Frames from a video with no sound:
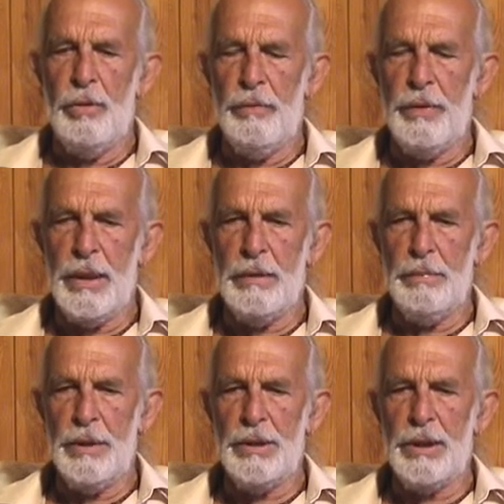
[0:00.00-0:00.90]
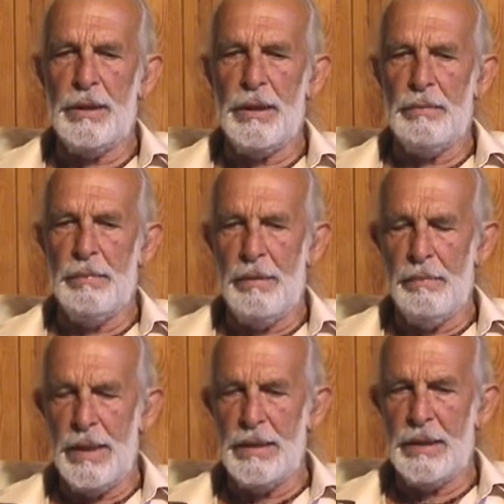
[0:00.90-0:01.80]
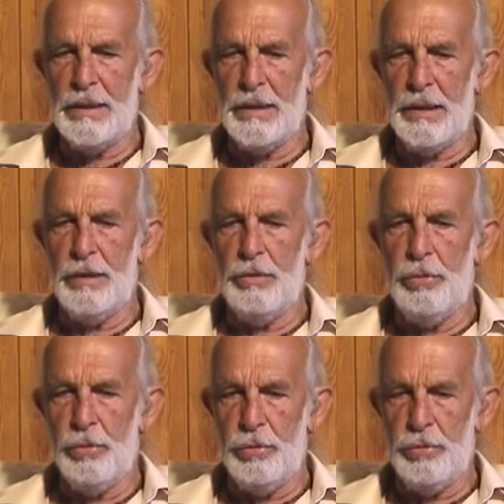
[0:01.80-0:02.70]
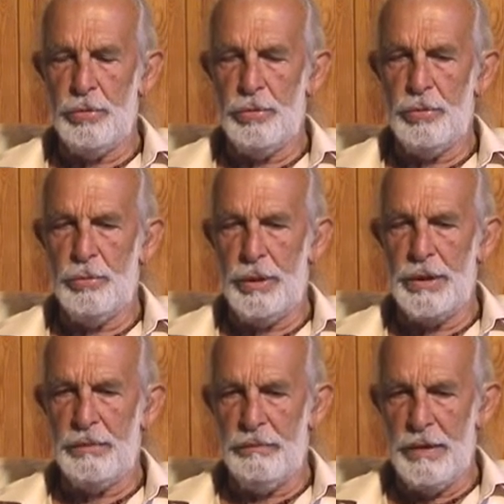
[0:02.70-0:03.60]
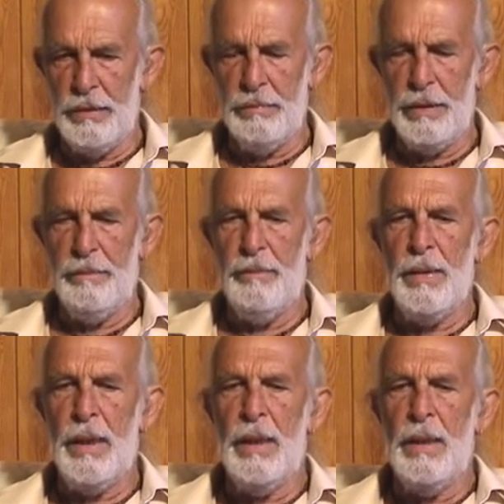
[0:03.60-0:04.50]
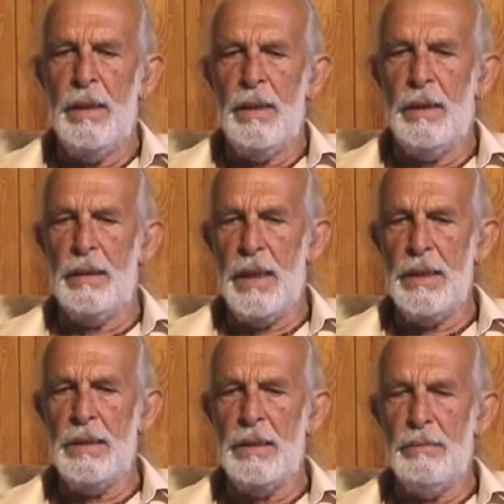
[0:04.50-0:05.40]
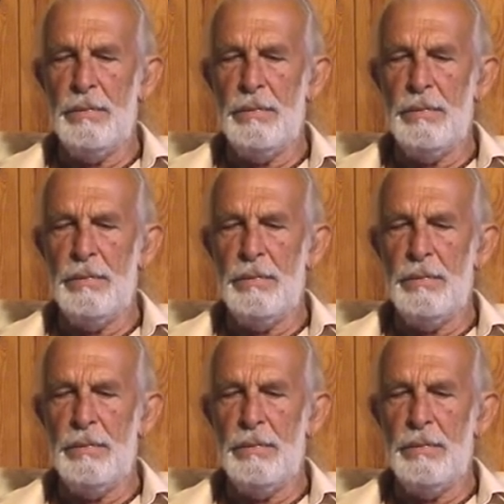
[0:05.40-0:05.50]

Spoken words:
of that picture that my mind had said, don't waste film, right in the